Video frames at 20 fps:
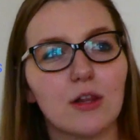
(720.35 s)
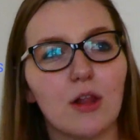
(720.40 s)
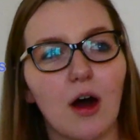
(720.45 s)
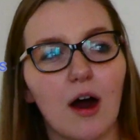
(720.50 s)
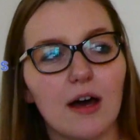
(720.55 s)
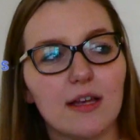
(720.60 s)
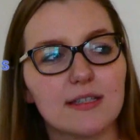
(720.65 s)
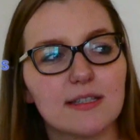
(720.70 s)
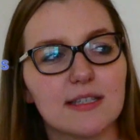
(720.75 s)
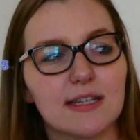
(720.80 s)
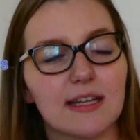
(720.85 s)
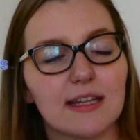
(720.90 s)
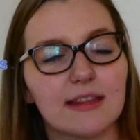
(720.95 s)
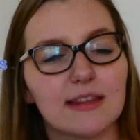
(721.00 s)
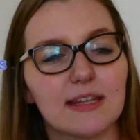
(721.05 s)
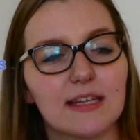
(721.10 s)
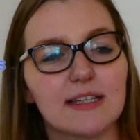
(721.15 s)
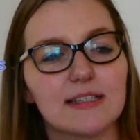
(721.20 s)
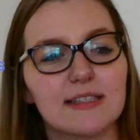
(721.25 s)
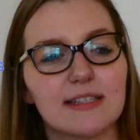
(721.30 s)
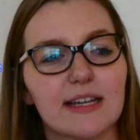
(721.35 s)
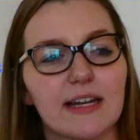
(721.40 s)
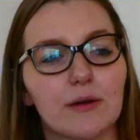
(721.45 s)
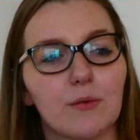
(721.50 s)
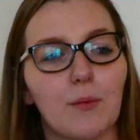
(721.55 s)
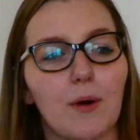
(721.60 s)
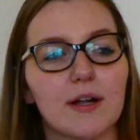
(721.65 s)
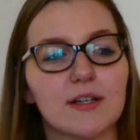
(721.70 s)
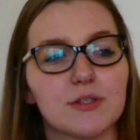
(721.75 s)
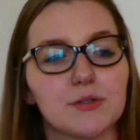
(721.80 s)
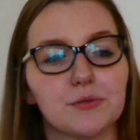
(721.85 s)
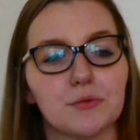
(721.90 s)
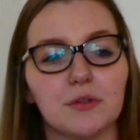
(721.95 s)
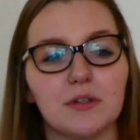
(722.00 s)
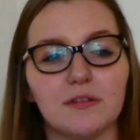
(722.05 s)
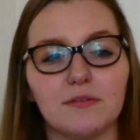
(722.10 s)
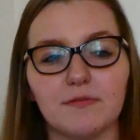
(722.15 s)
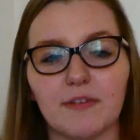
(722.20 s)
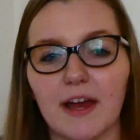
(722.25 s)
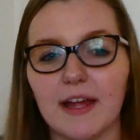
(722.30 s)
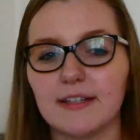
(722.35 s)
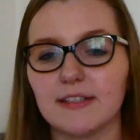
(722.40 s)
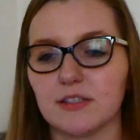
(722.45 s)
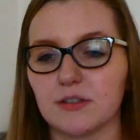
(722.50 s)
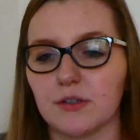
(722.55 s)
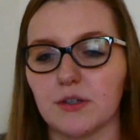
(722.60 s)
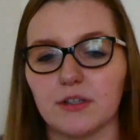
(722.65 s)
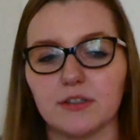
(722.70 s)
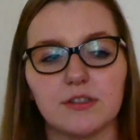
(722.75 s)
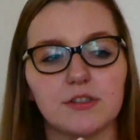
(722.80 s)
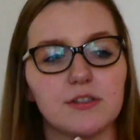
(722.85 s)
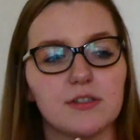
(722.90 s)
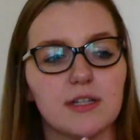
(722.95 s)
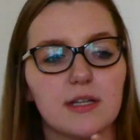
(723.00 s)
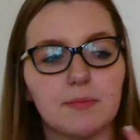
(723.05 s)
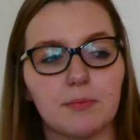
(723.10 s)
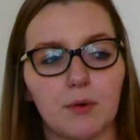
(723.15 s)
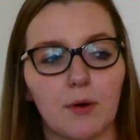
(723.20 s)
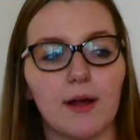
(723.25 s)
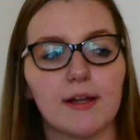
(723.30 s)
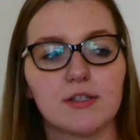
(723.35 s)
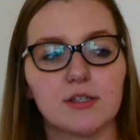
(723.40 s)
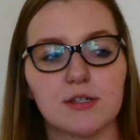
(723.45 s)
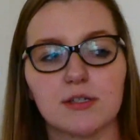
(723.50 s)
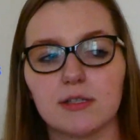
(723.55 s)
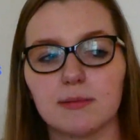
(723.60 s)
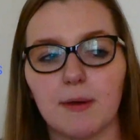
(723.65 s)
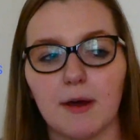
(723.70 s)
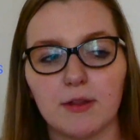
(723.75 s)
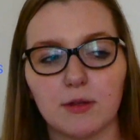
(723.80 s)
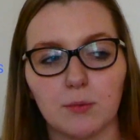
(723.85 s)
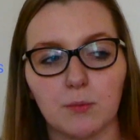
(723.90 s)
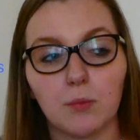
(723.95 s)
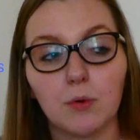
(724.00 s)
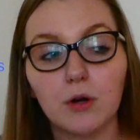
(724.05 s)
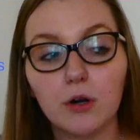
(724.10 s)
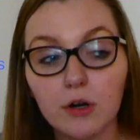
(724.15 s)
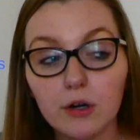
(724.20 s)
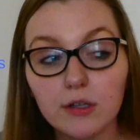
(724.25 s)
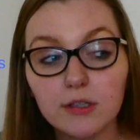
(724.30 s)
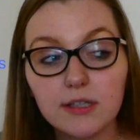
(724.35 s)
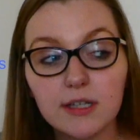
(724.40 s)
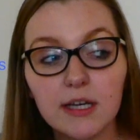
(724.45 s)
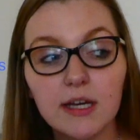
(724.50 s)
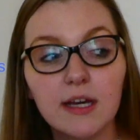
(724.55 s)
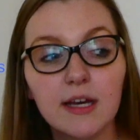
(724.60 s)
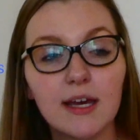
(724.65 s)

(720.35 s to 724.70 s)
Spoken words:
lost in things that I want to invent or deep questions about the world.